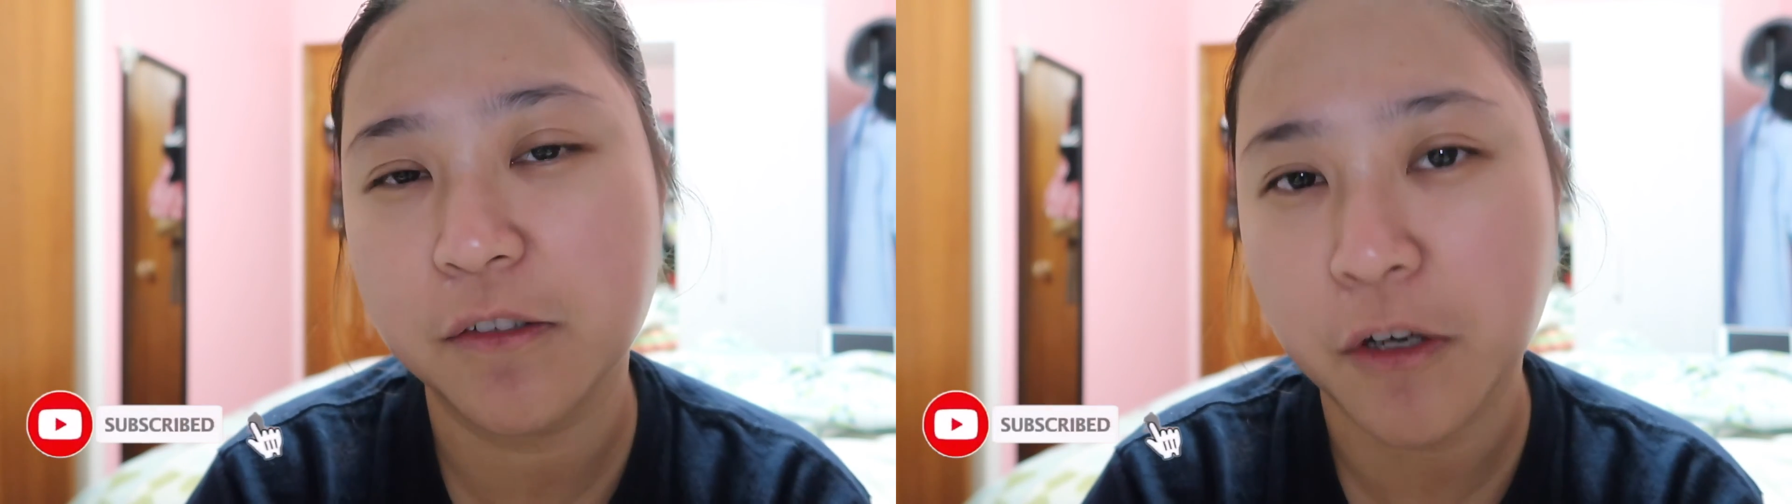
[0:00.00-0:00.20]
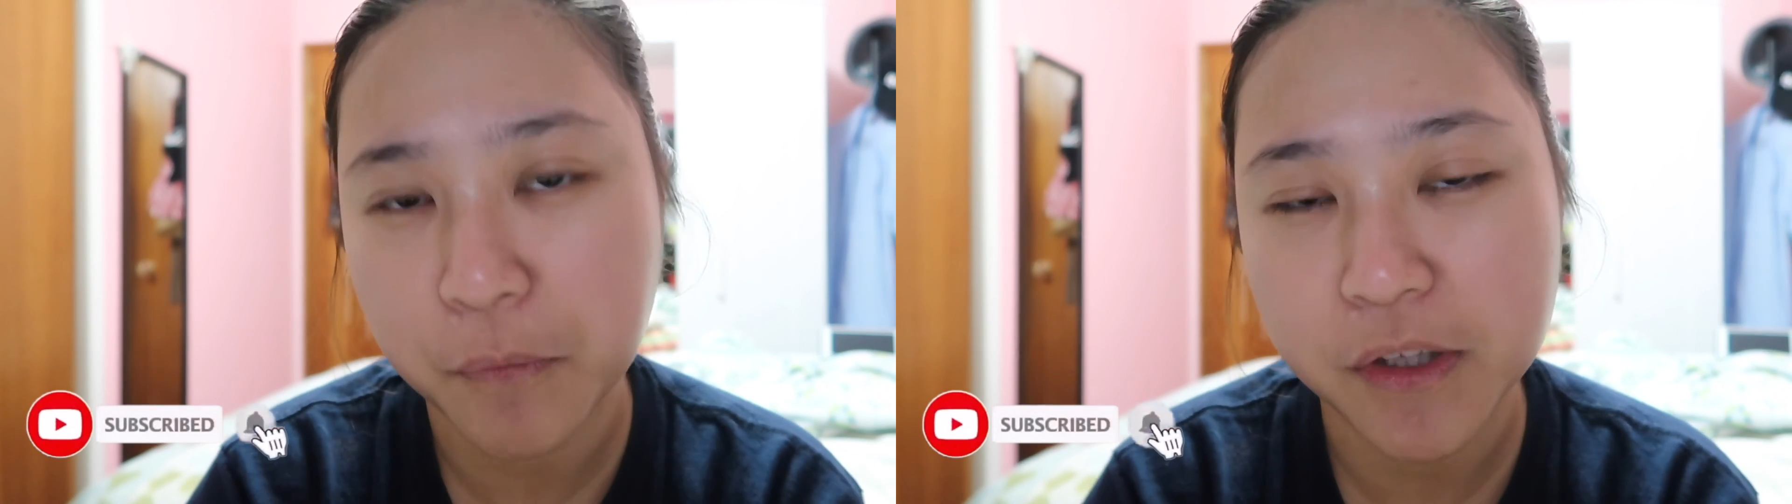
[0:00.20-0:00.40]

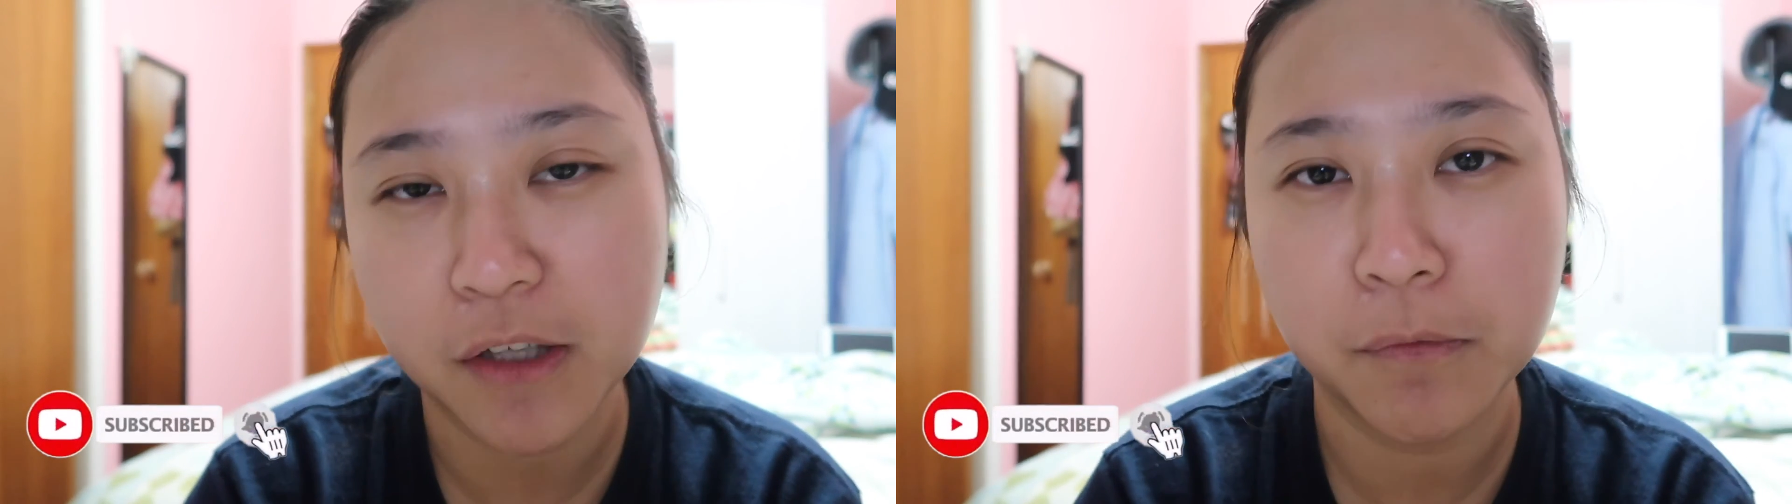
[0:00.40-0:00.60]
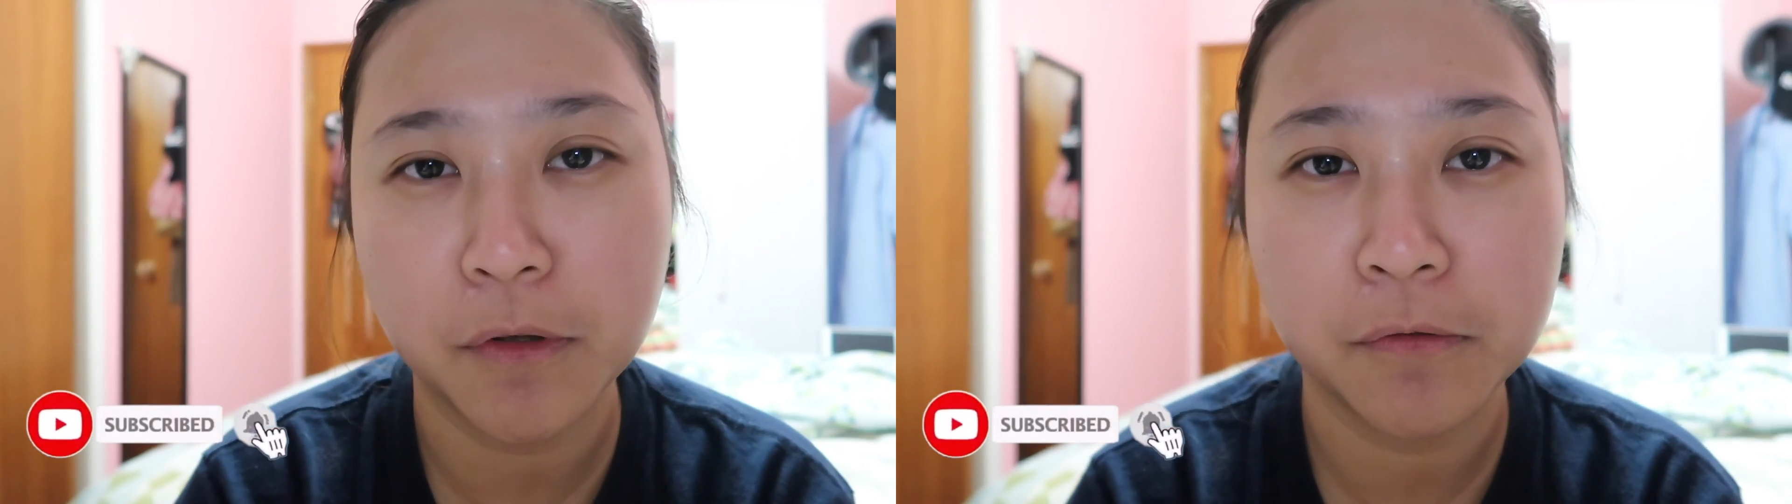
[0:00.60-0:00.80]
comment
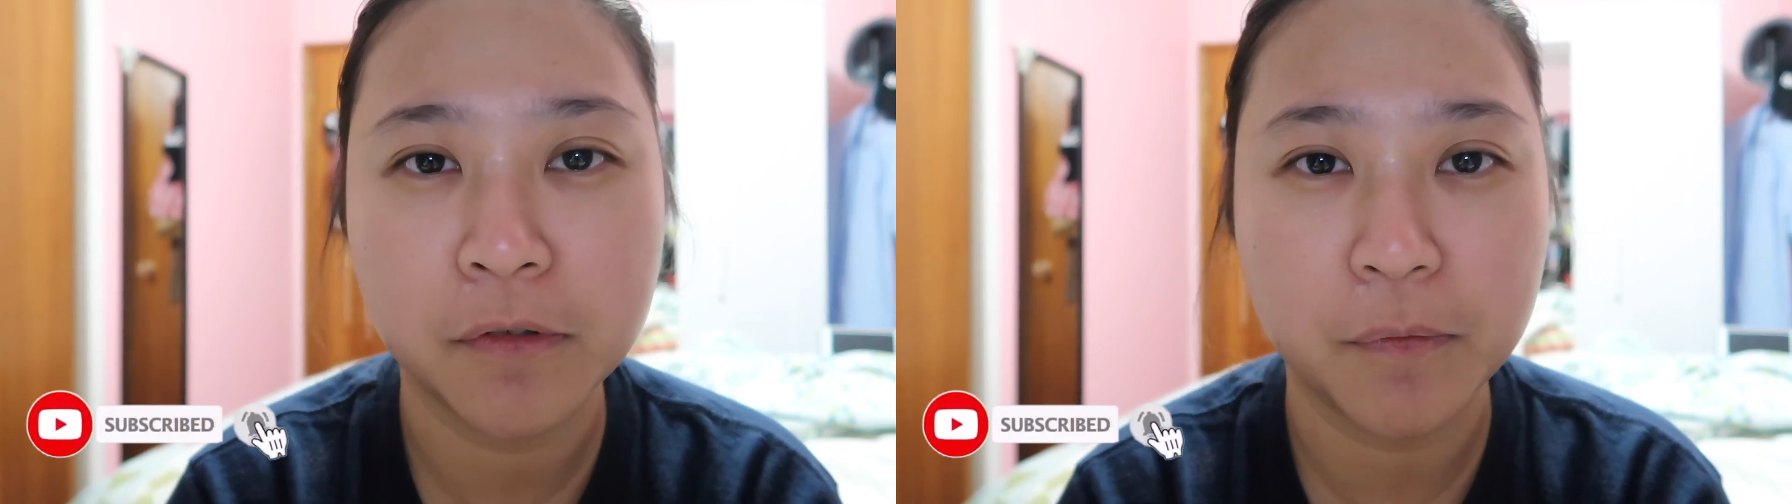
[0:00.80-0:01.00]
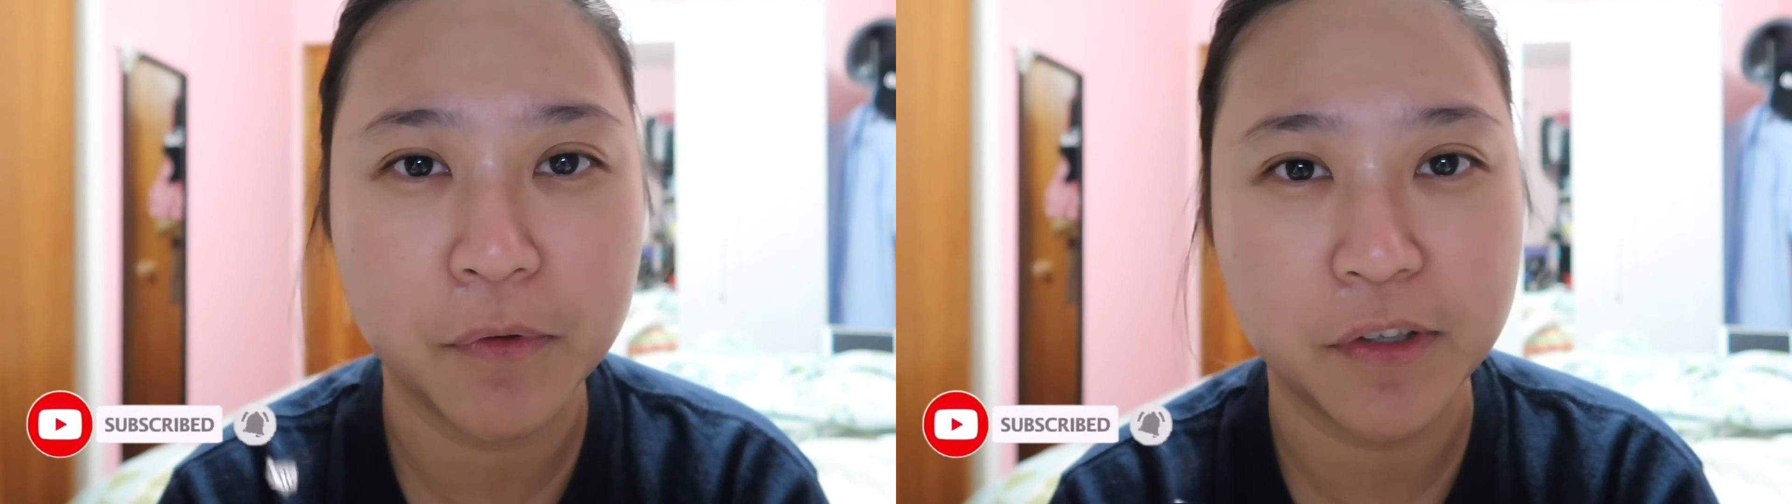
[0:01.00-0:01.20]
down below
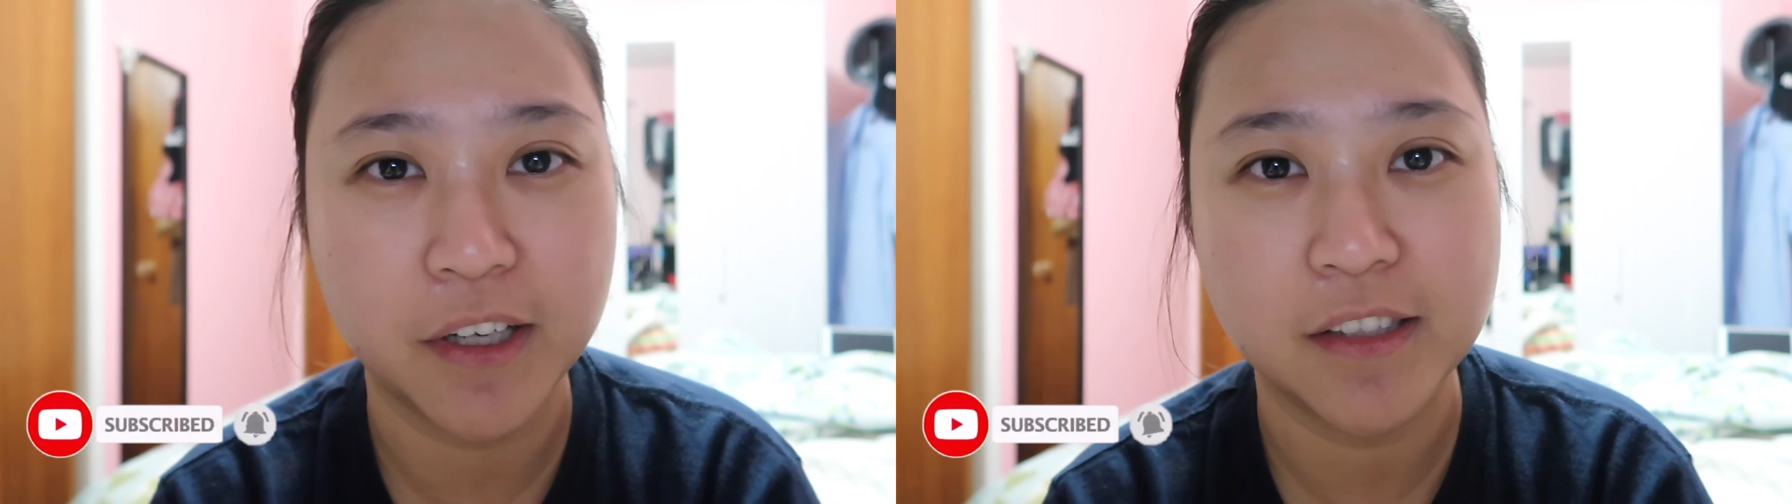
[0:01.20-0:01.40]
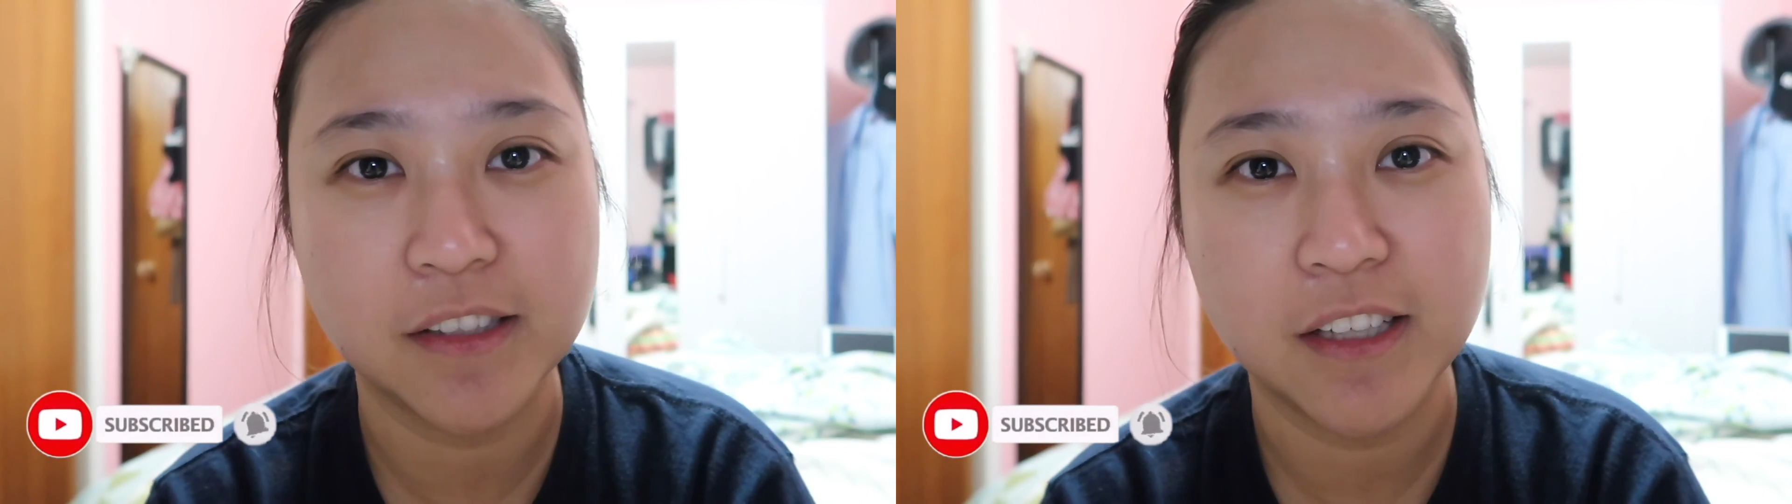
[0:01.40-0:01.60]
from you
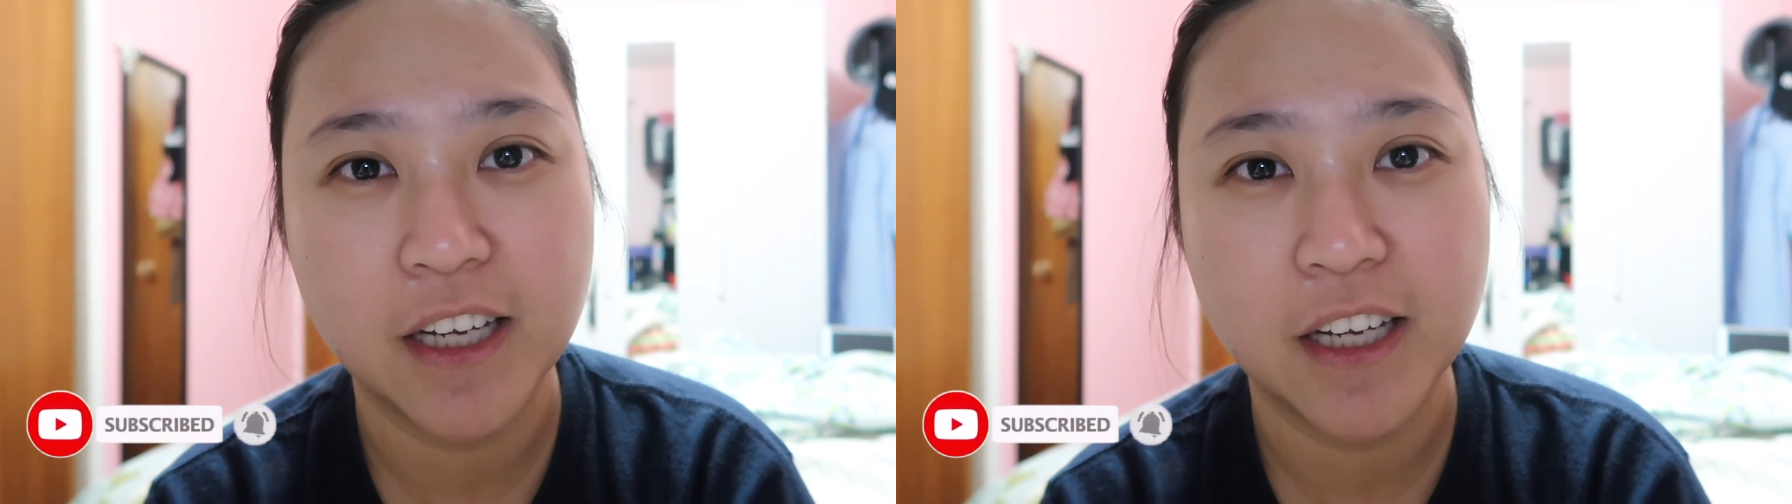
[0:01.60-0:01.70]
guys,